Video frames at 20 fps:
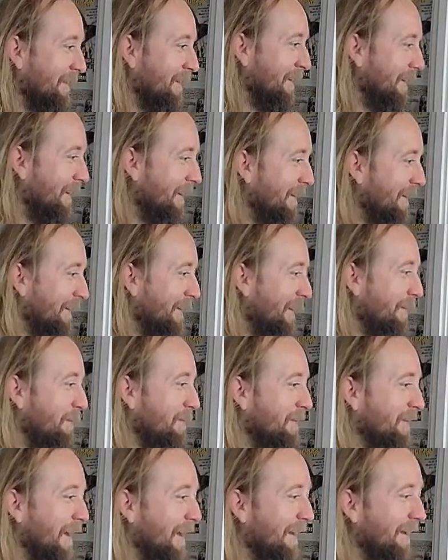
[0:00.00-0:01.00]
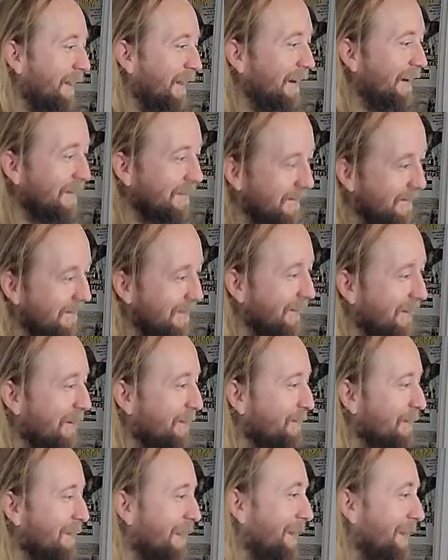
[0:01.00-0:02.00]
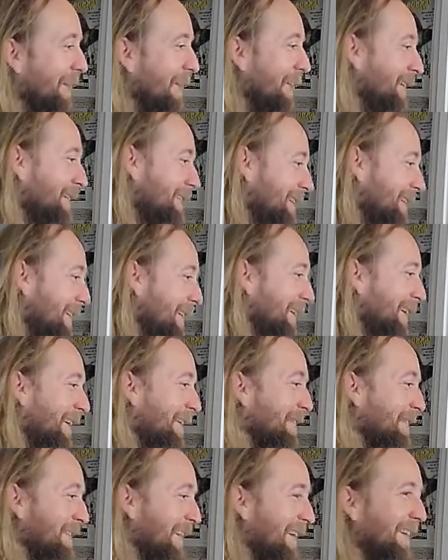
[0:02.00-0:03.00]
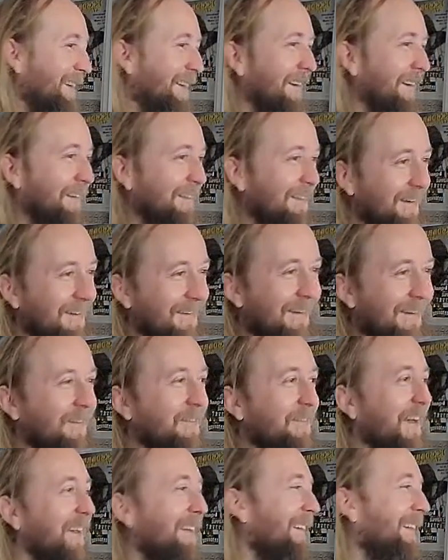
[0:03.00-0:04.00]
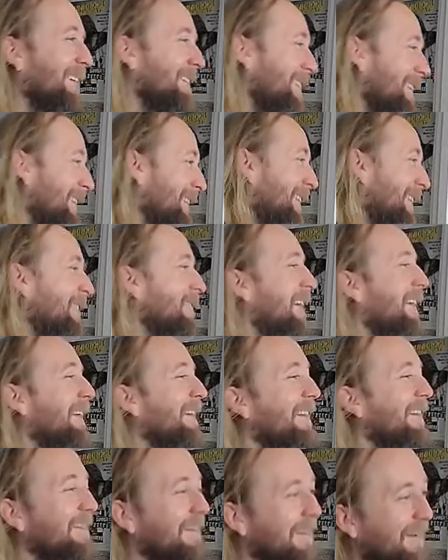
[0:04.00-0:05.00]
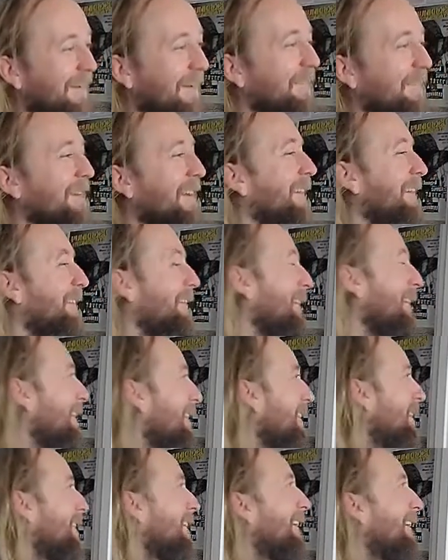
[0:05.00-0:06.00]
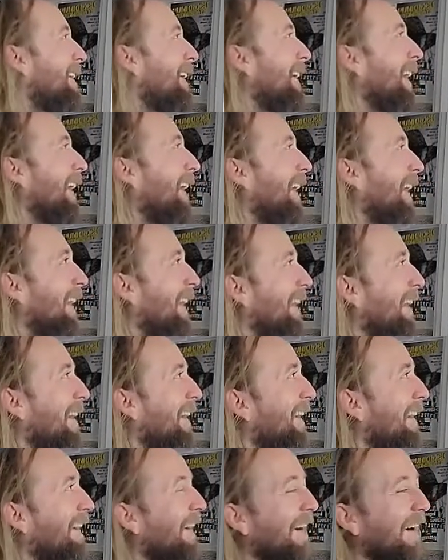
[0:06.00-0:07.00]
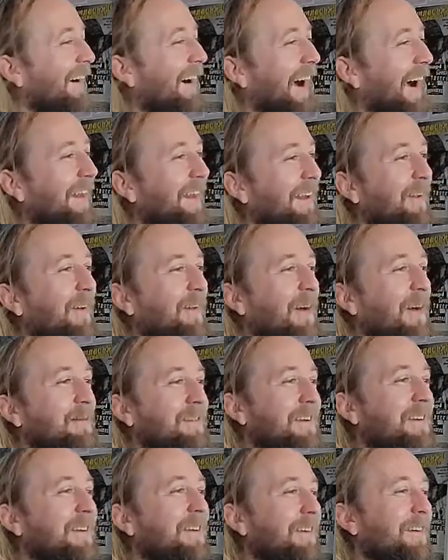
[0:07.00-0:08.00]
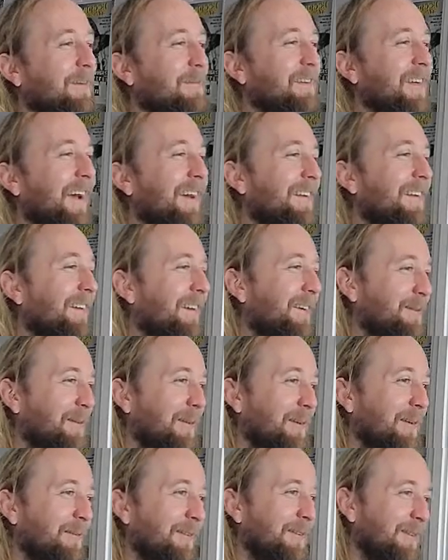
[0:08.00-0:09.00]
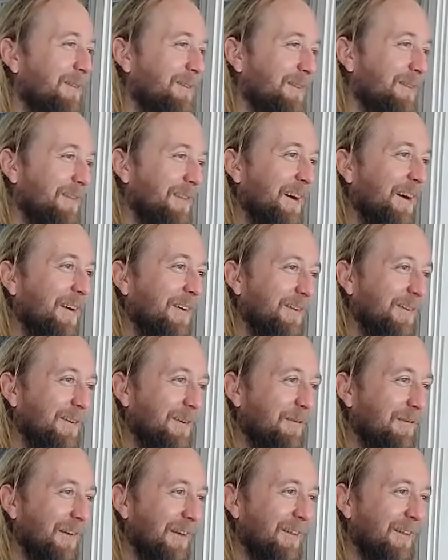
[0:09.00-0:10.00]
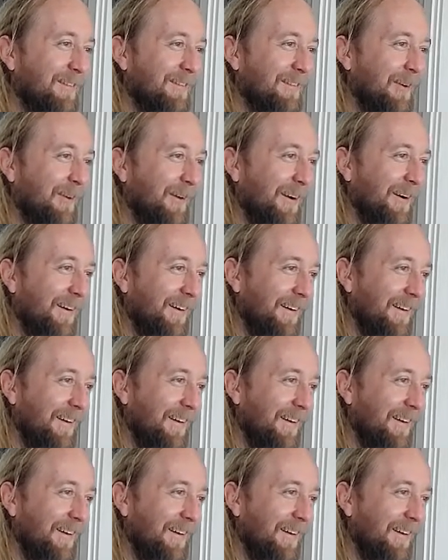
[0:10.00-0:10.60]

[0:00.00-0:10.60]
Here comes Santa Claus, here comes Santa Claus, here comes Santa Claus, here comes Santa Claus, here comes Santa Claus, here comes Santa Claus. I didn't know that was the Here Comes Santa Claus rhythm until just now, until you played it slower.